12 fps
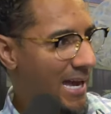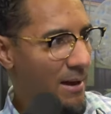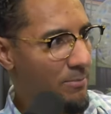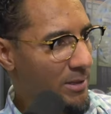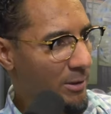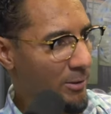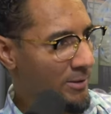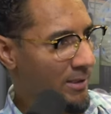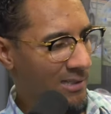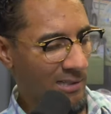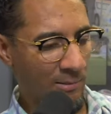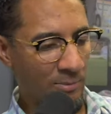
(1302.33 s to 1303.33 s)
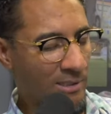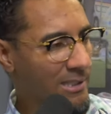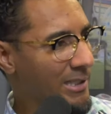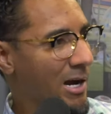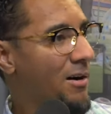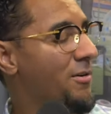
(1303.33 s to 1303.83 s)
that bill
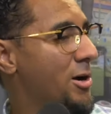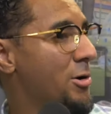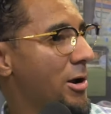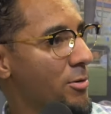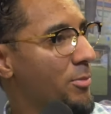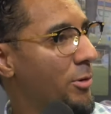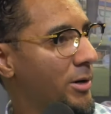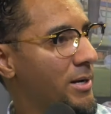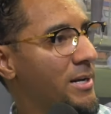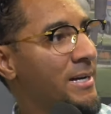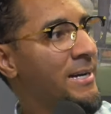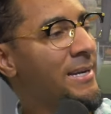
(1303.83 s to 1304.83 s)
completely off our credit report.